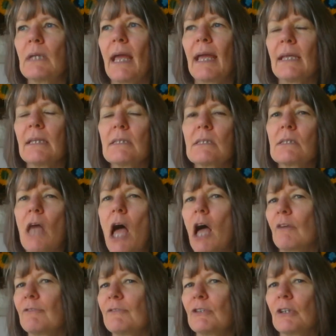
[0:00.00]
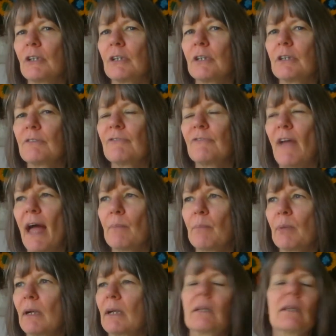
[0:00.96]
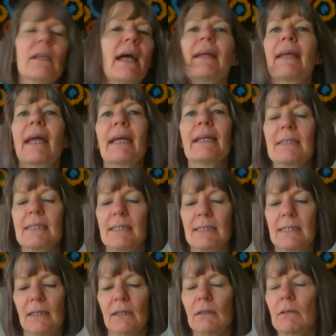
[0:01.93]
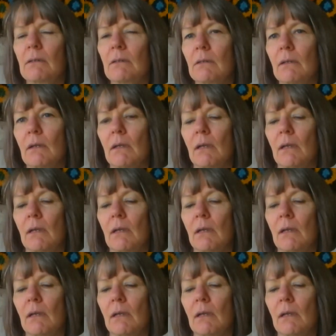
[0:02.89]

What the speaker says: a softer fabric like a silk.